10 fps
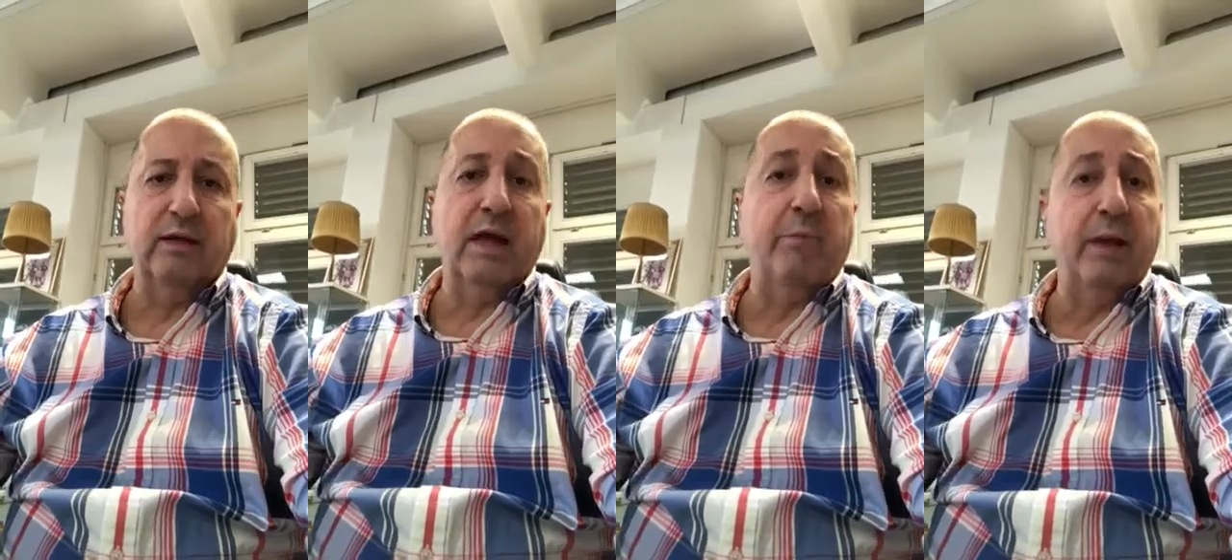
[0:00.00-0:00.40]

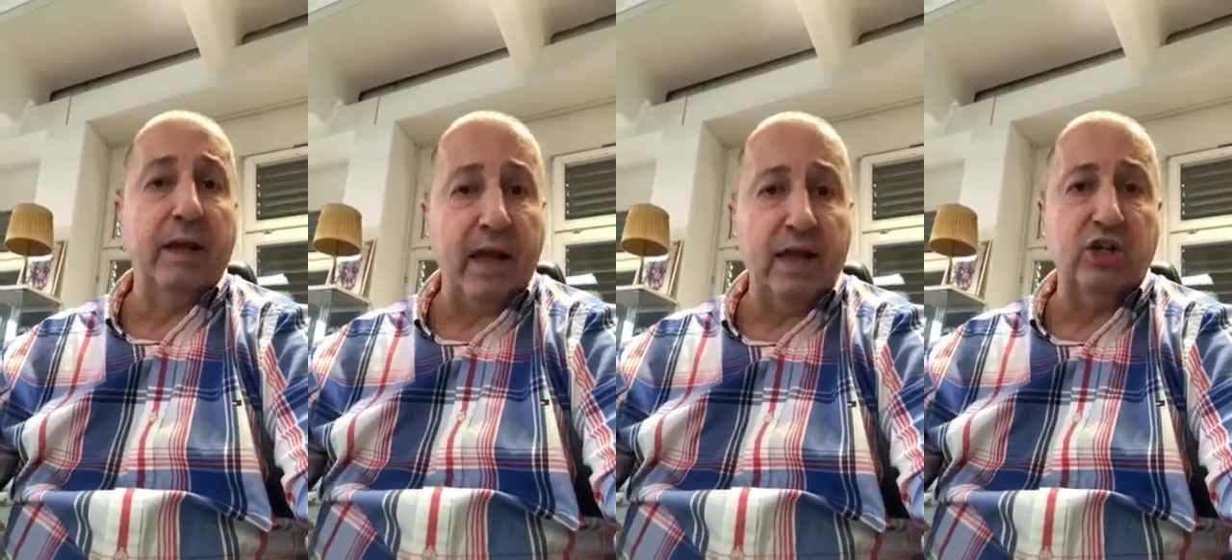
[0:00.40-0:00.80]
and the
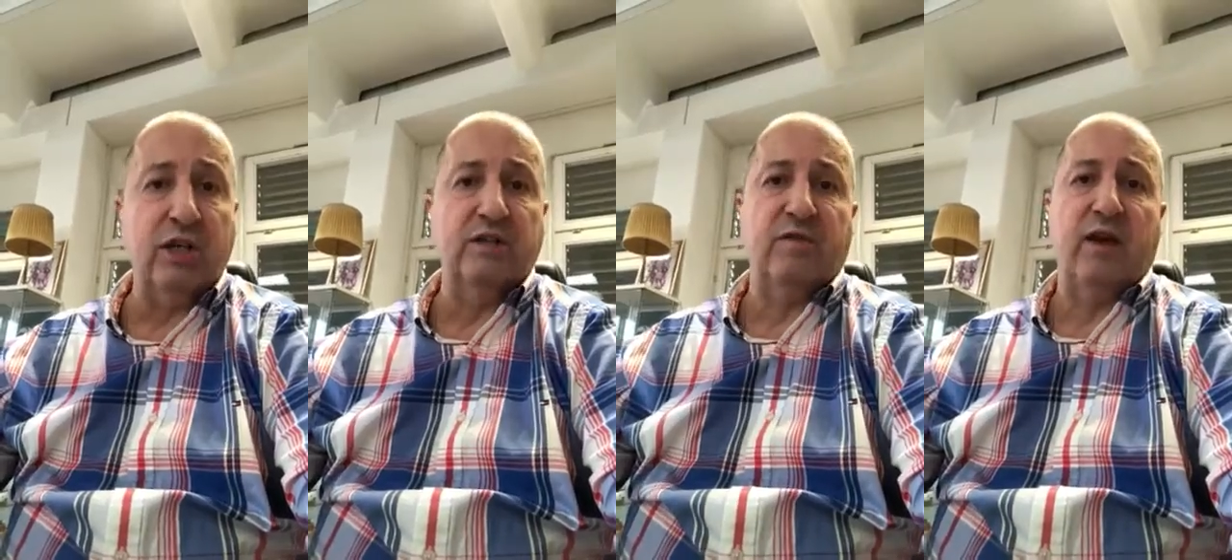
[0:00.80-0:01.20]

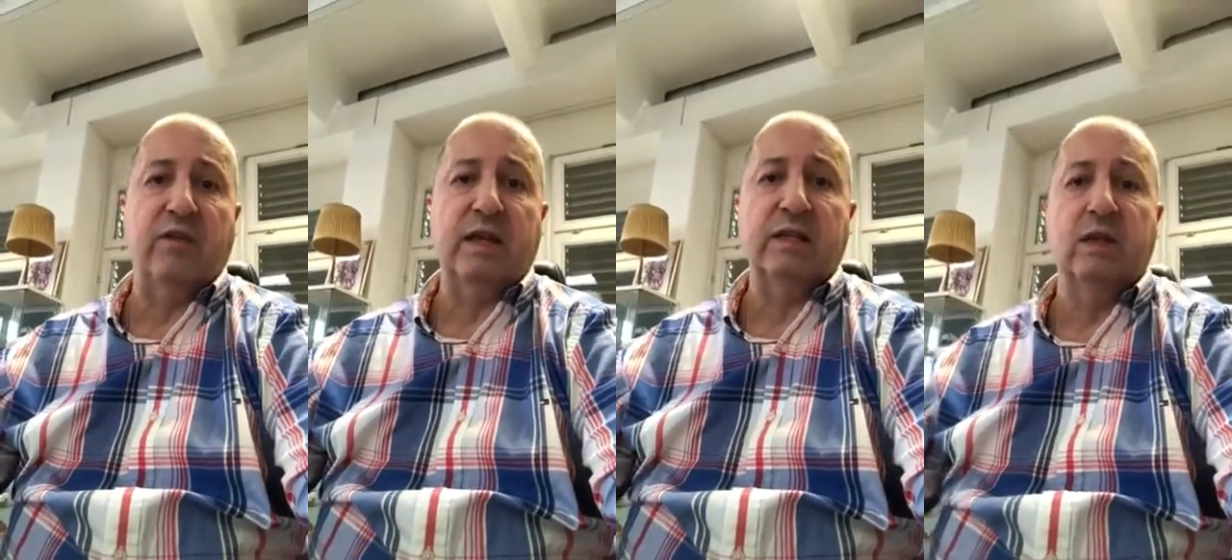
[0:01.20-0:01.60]
application is
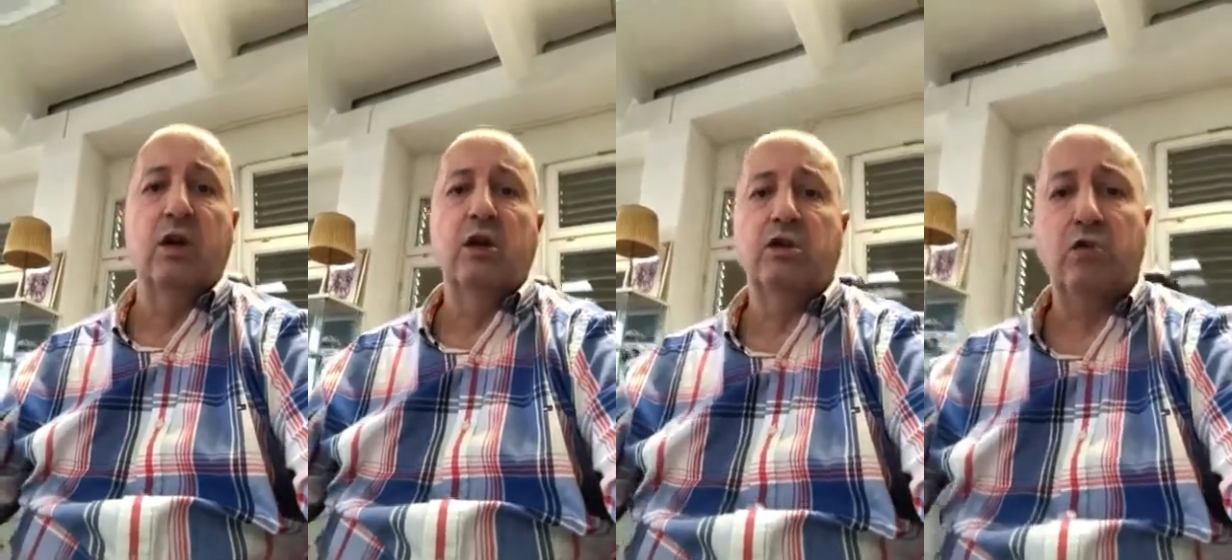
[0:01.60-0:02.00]
very easy.
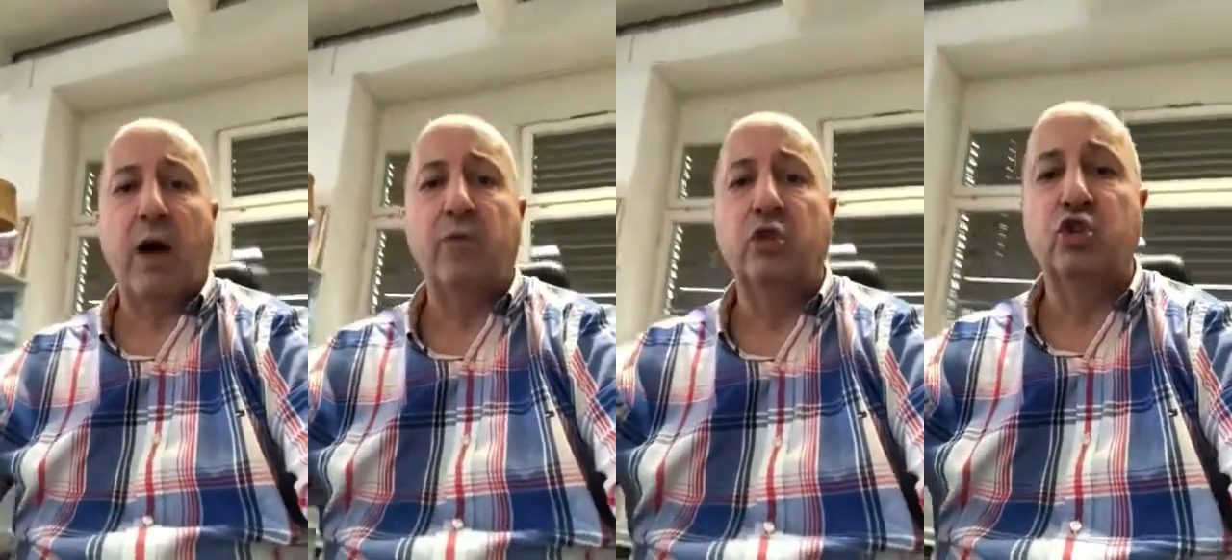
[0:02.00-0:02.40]
So
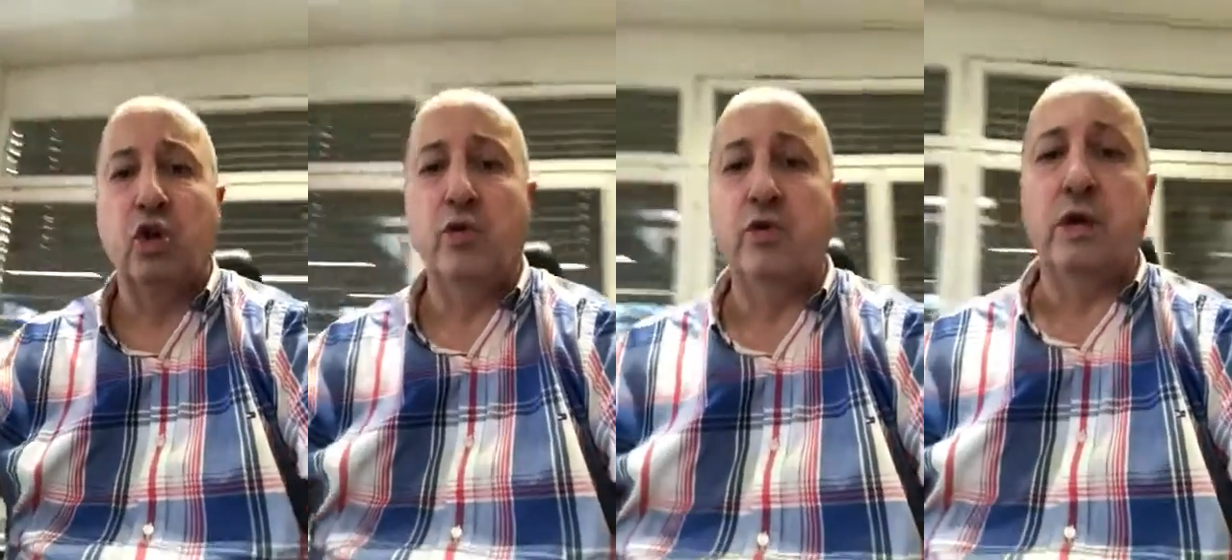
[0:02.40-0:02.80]
I will
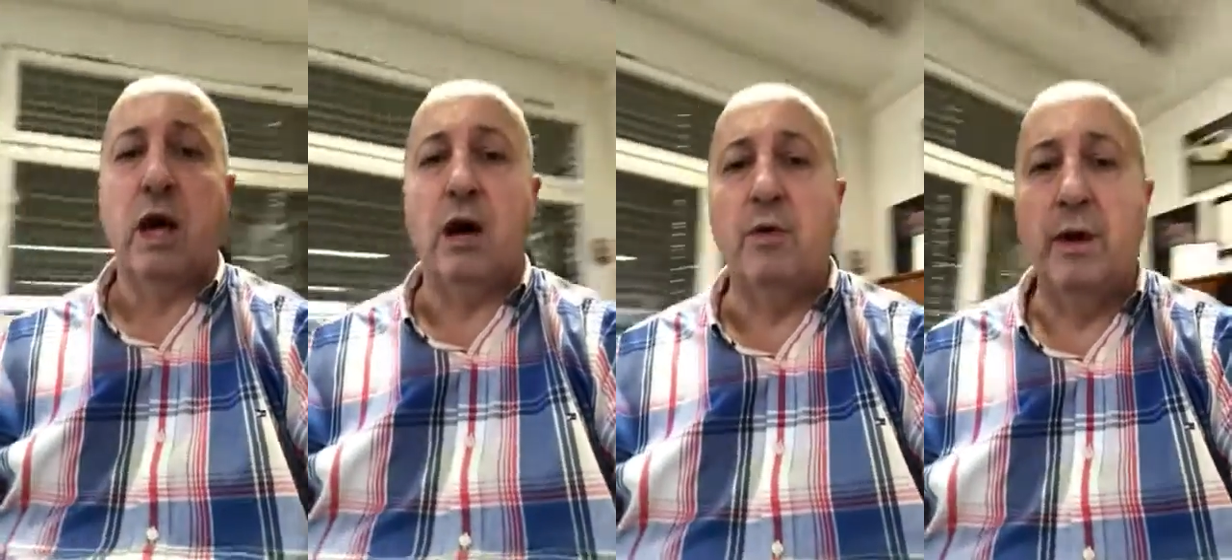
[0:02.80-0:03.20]
show you
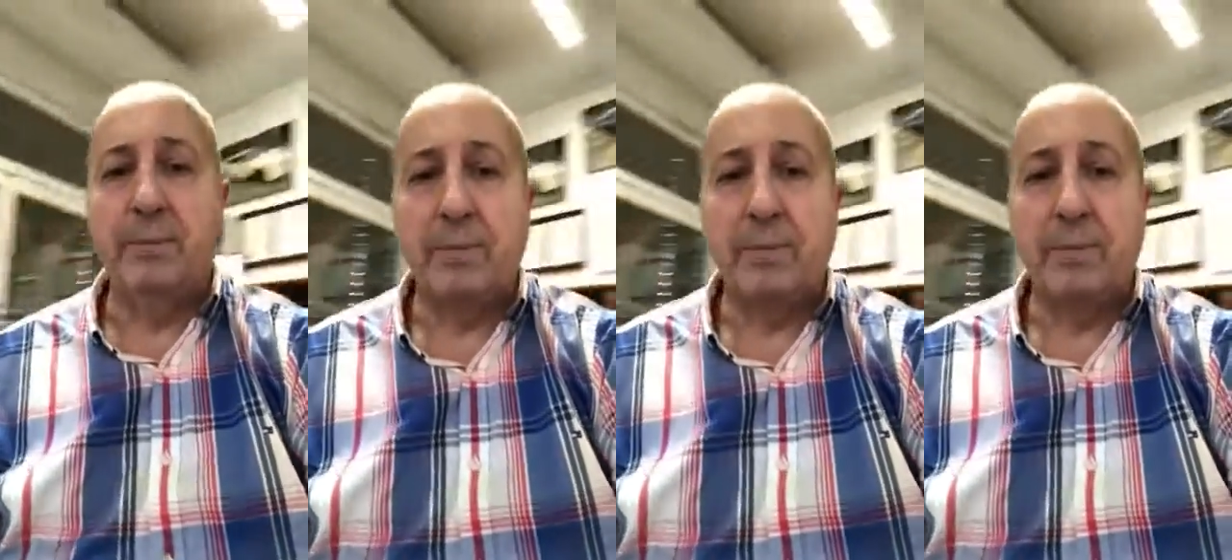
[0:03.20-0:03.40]
now